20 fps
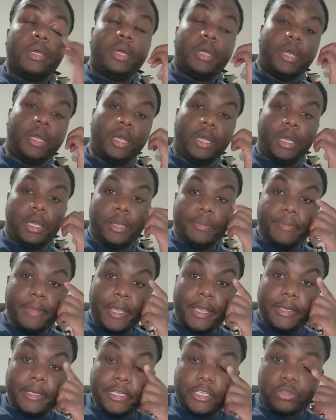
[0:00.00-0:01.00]
Oh
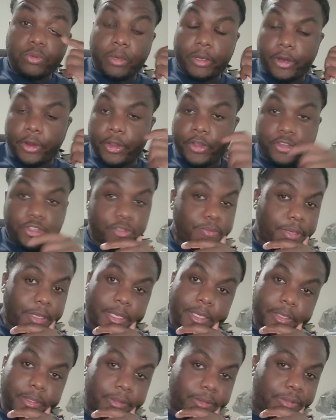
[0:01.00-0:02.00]
man, this one hurts,
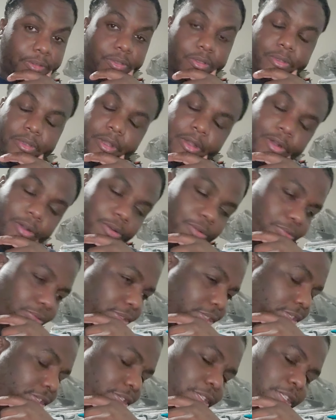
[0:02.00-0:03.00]
man. Yo,
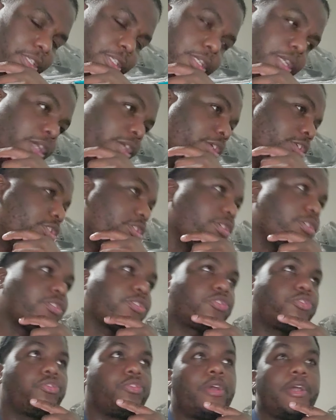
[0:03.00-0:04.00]

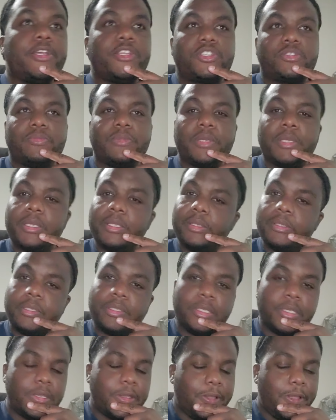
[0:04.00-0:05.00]
Jesus Christ, man.
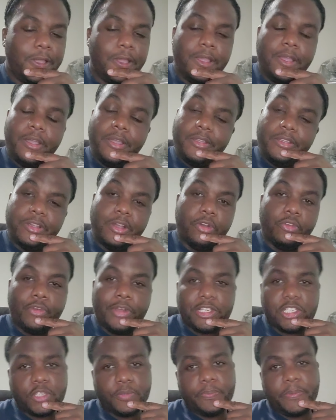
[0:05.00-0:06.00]
Yo,
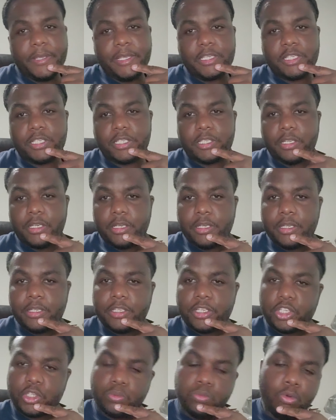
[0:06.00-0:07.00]
rest in peace to
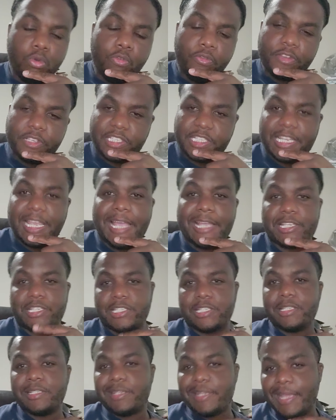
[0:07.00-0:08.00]
the smooth
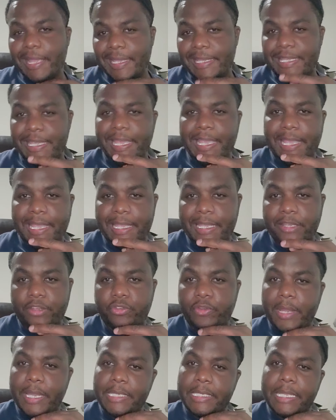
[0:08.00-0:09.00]
assassin, aka
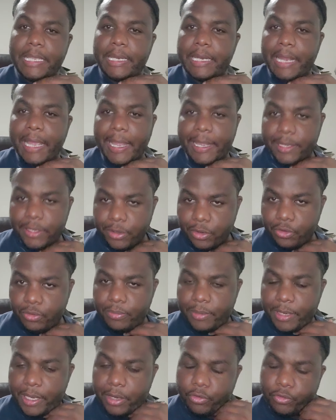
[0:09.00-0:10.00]
Granddaddy IU,
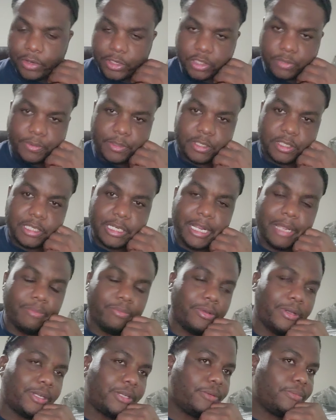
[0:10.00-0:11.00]
man. Rest in peace to that
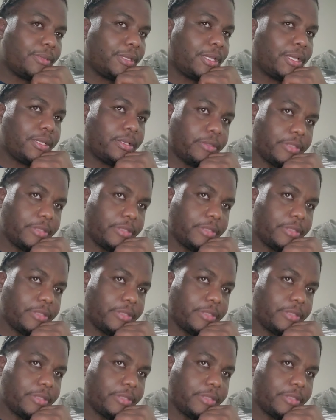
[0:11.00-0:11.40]
brother, man.